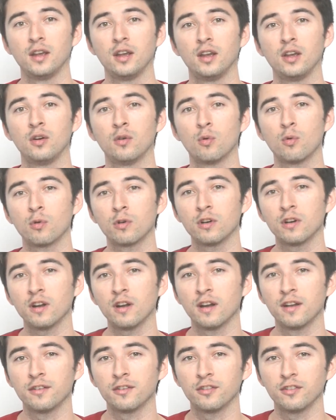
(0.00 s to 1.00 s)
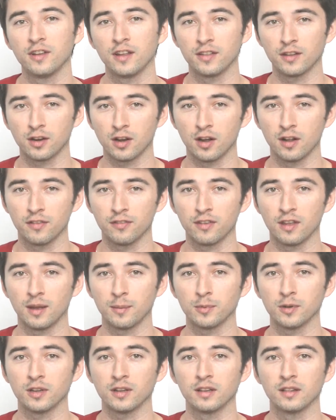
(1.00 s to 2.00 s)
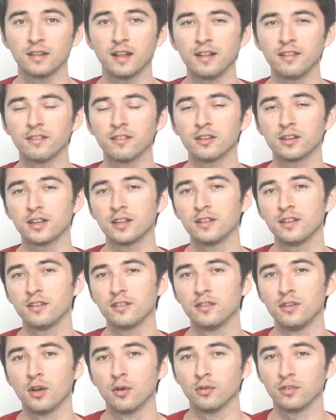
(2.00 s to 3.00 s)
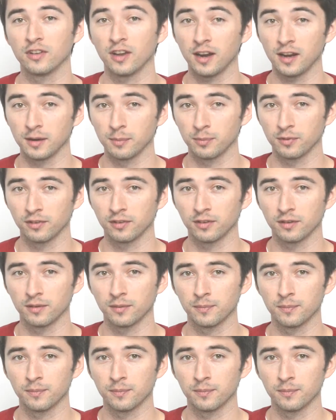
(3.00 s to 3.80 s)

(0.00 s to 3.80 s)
In order to understand the concept, let's look at these note types.